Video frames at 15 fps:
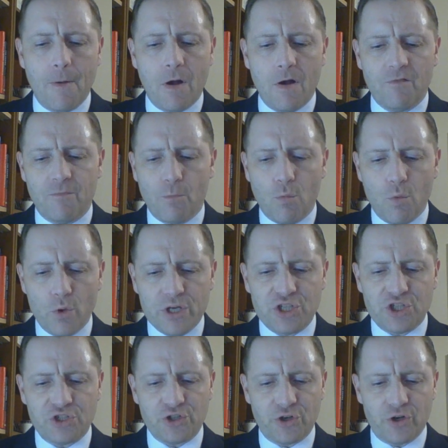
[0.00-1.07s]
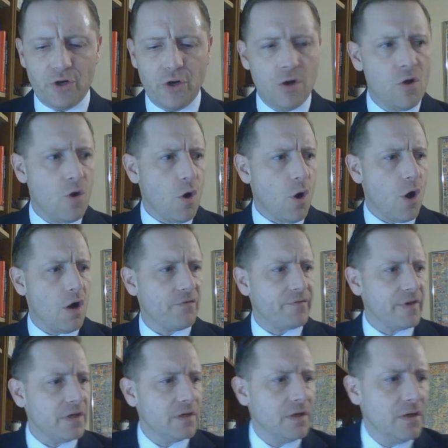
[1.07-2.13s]
of moisture off
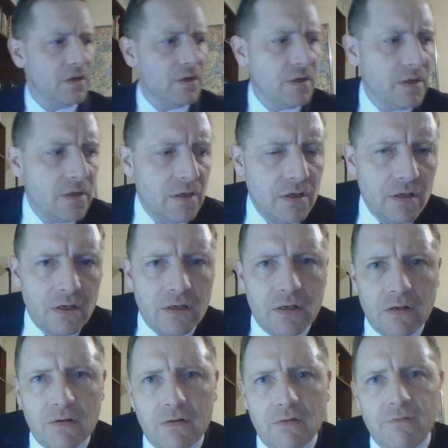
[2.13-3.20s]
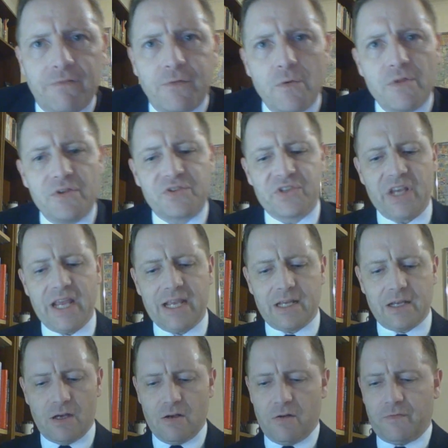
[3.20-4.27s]
it. For the
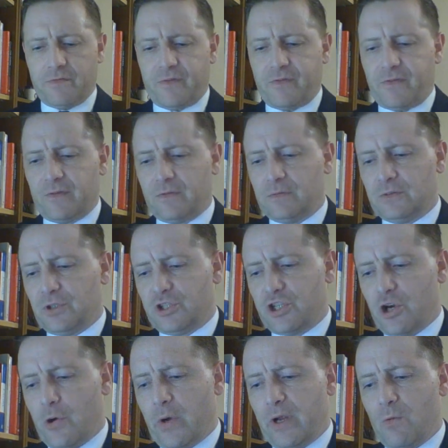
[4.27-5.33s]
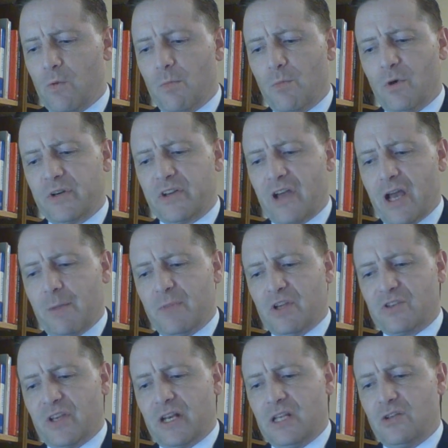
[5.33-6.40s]
sake of showing one more time,
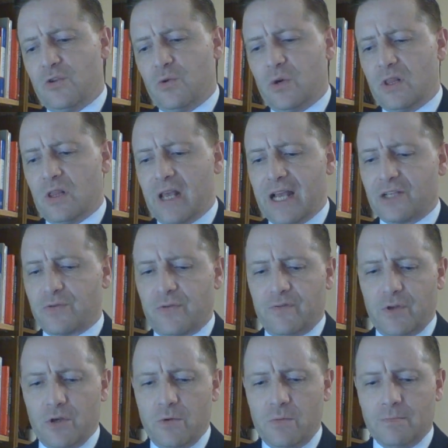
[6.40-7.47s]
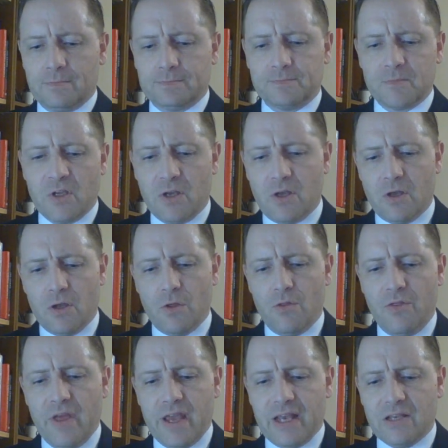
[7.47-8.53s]
because I didn't do it in the last review,
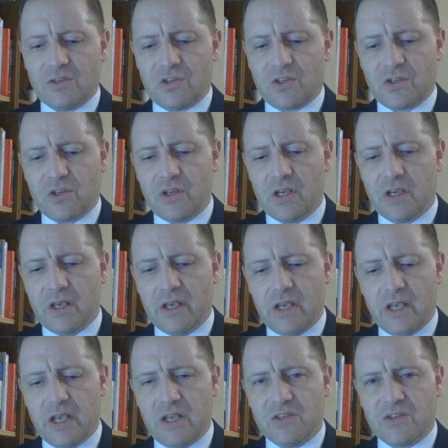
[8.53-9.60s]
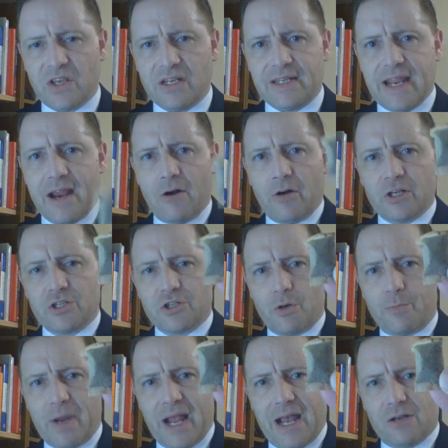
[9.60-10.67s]
this is a Derringer
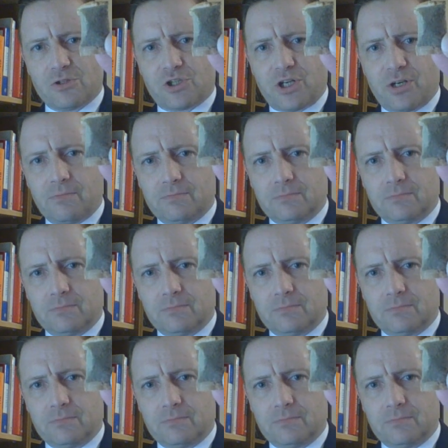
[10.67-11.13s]
pouch.